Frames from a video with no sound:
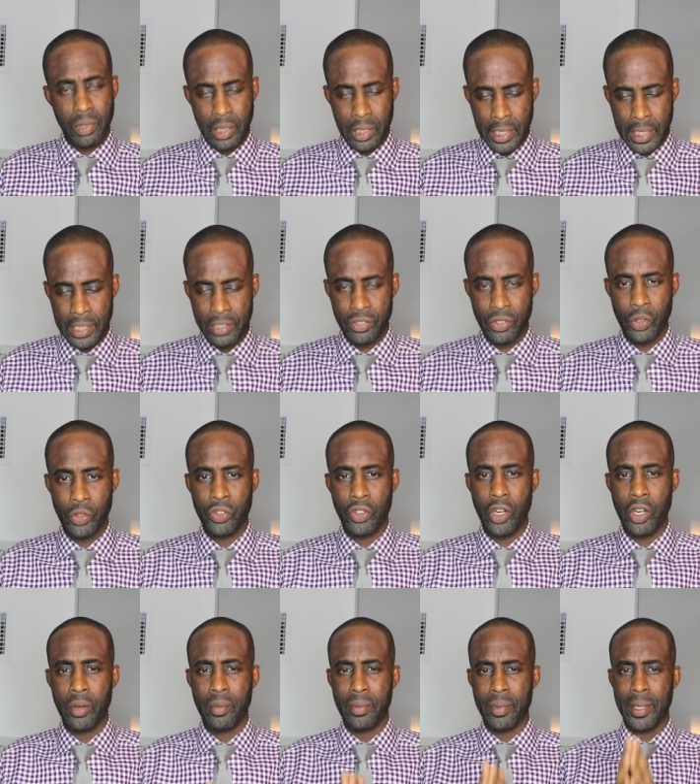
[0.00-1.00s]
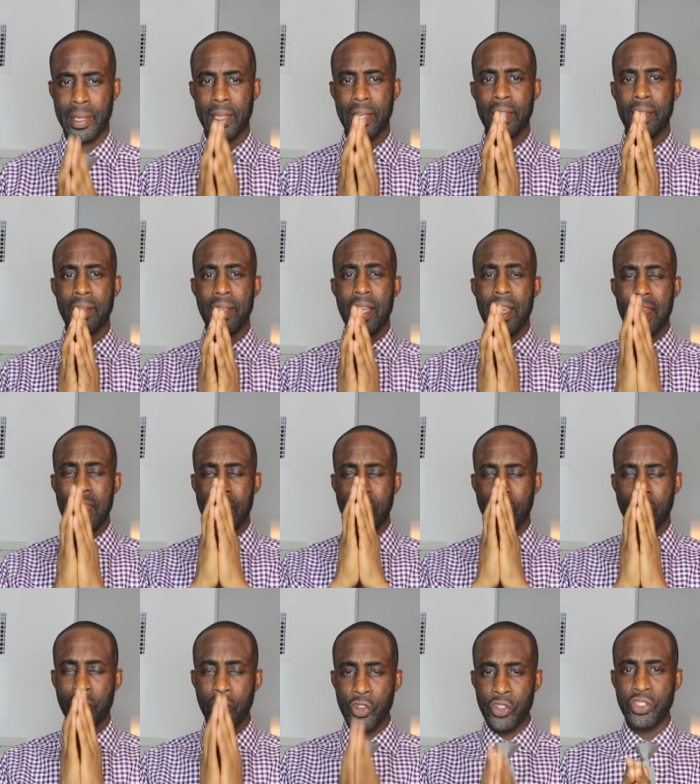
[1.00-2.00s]
let's go talk about it. Now,
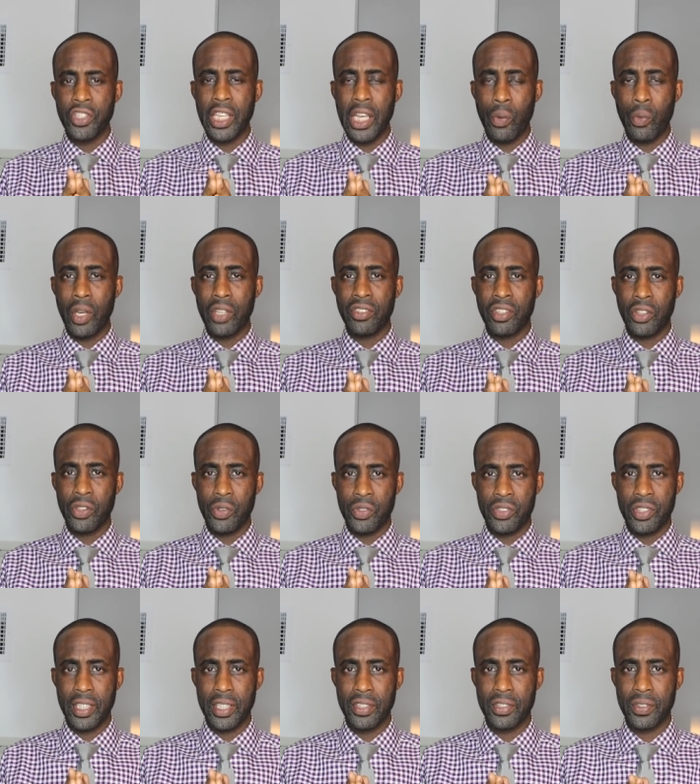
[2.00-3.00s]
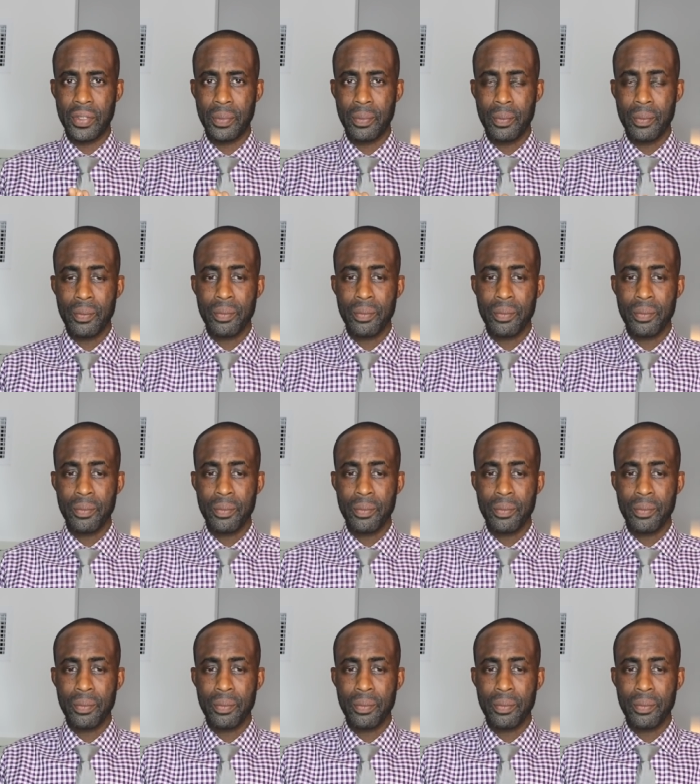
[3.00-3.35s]
the first thing I want to tell you is this.